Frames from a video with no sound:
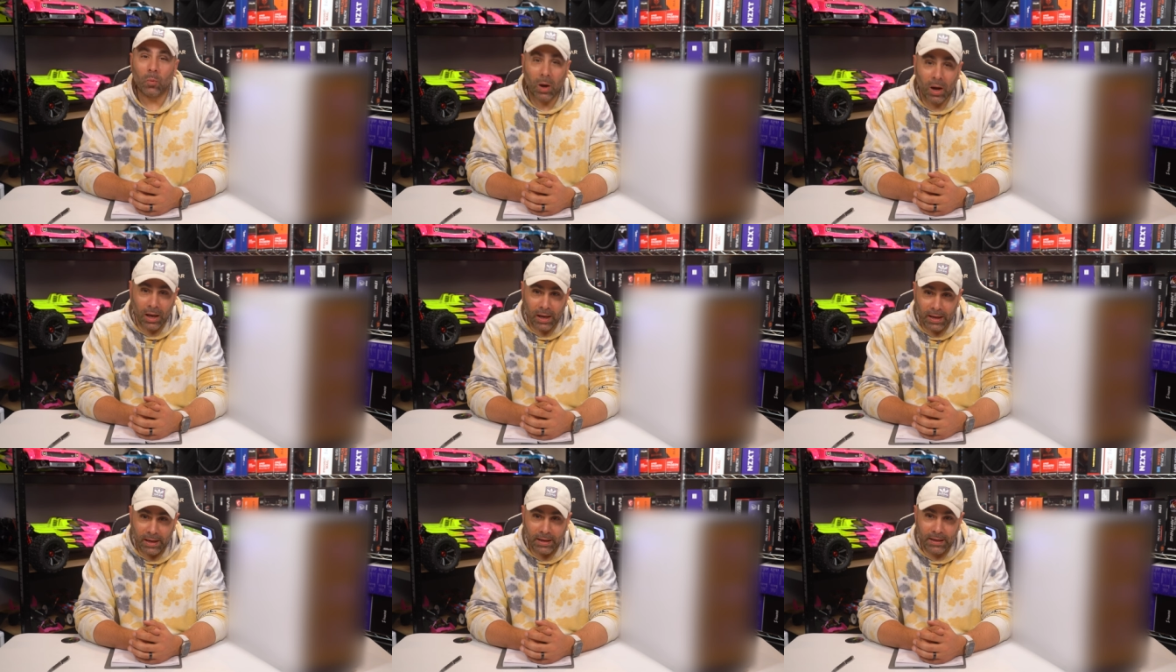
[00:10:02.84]

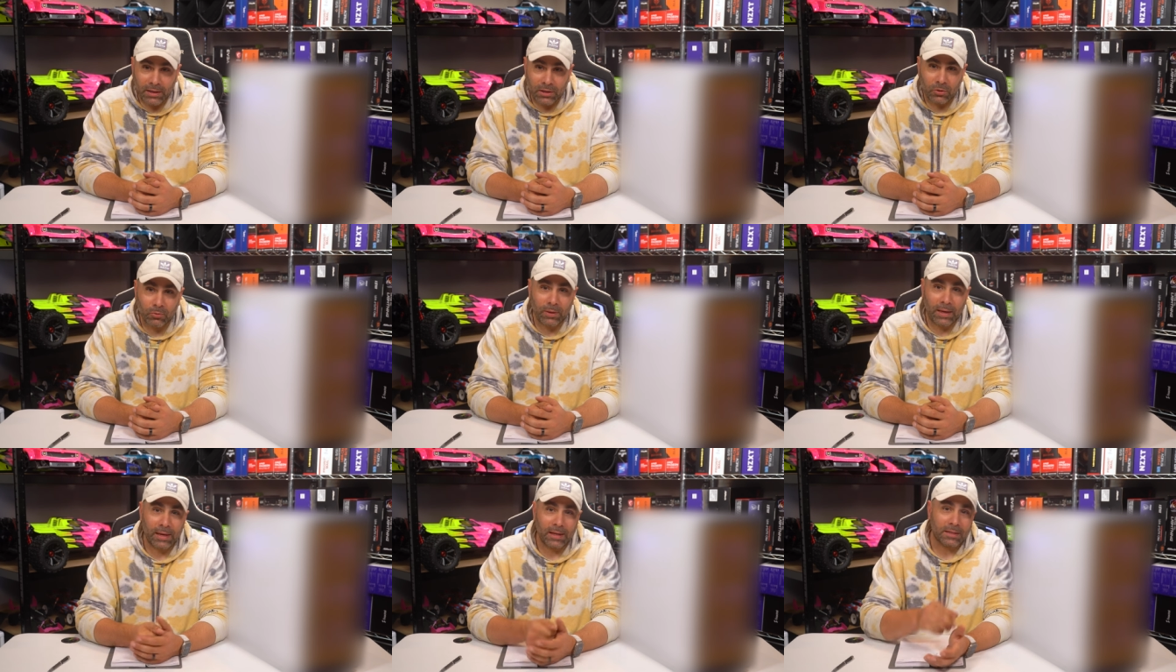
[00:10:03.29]
why
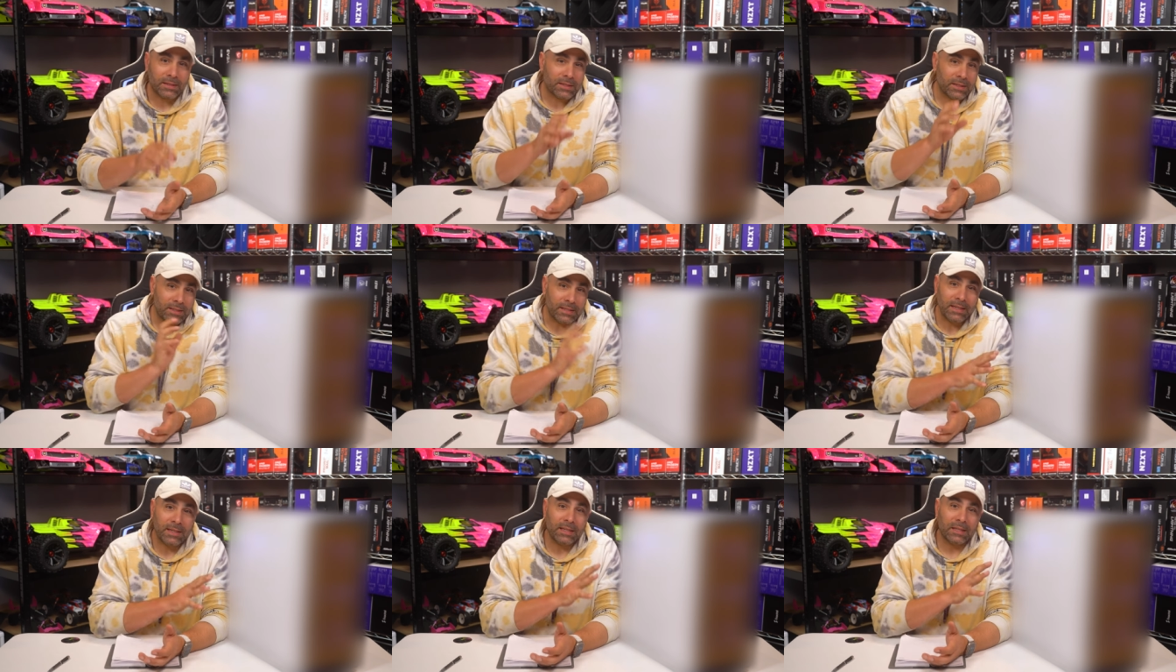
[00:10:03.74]
you can't
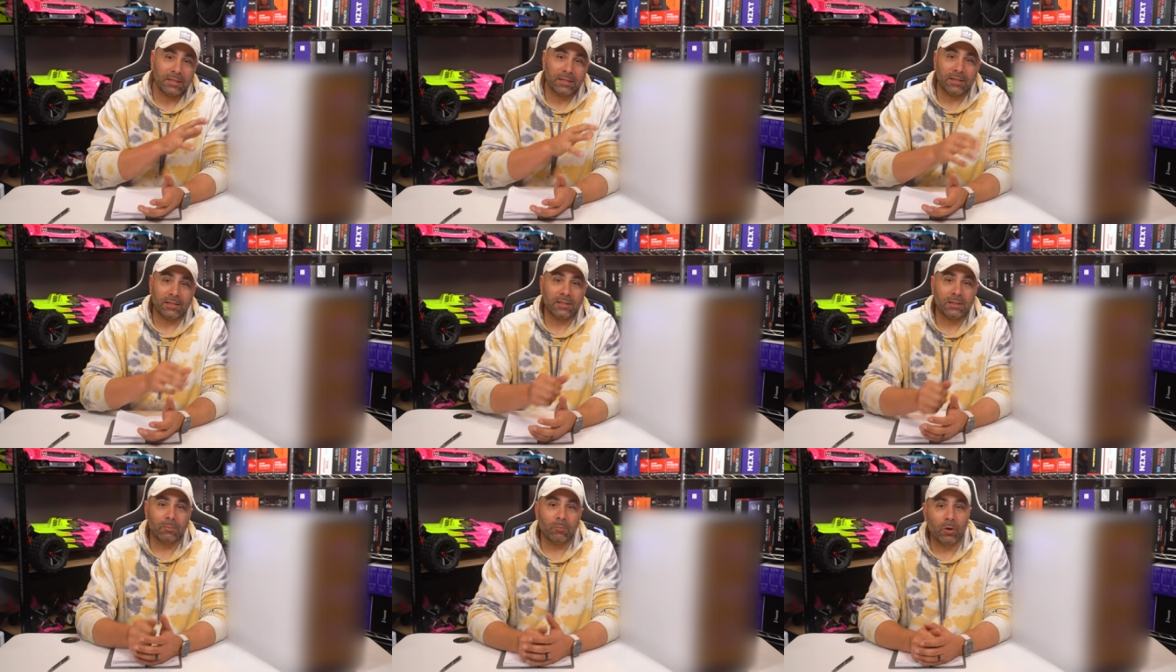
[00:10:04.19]
see the
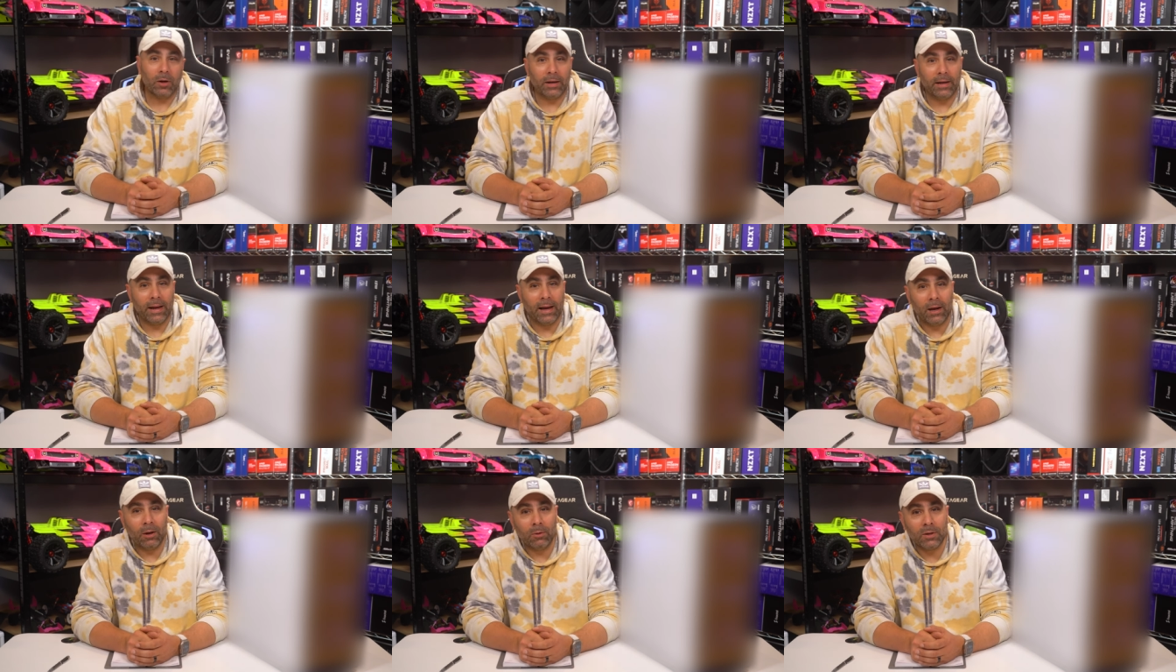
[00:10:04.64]
system right
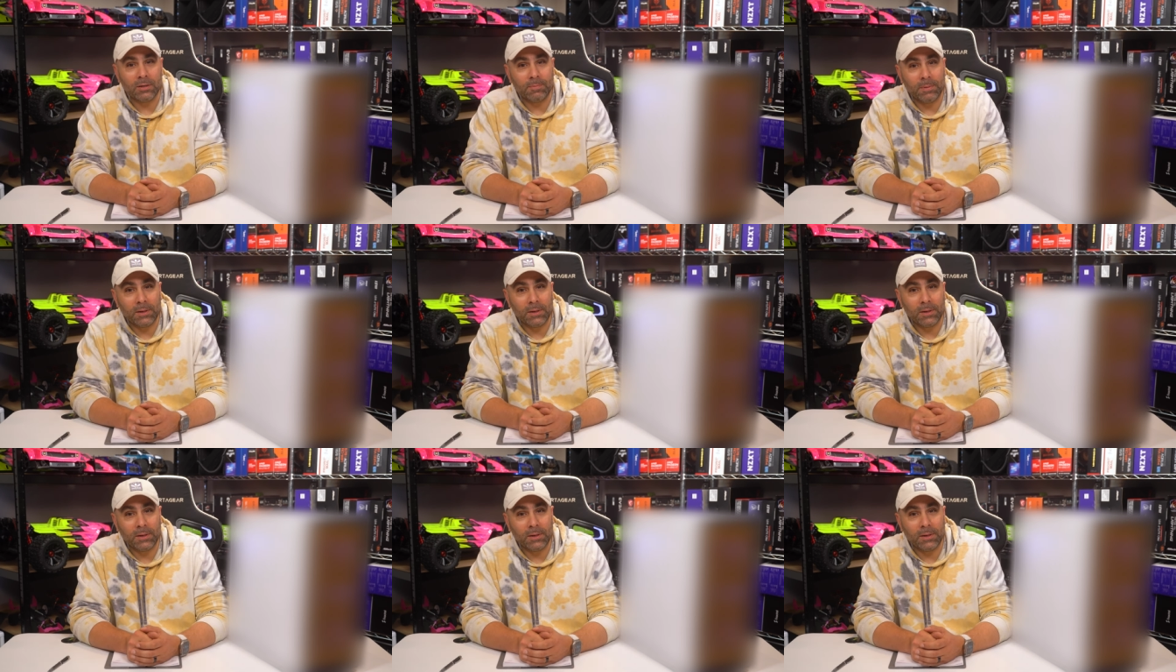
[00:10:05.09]
now is